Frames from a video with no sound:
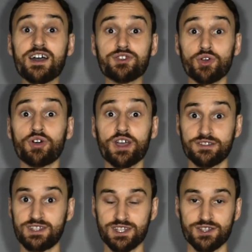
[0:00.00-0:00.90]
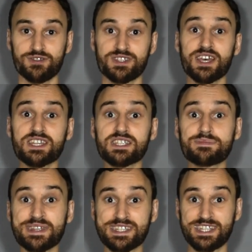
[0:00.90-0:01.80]
You're going to use
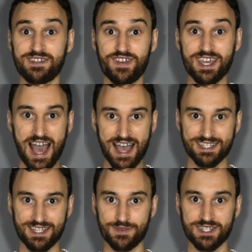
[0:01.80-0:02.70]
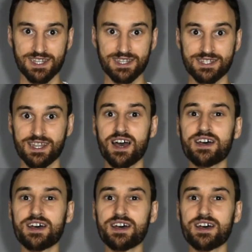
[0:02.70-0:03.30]
specific activities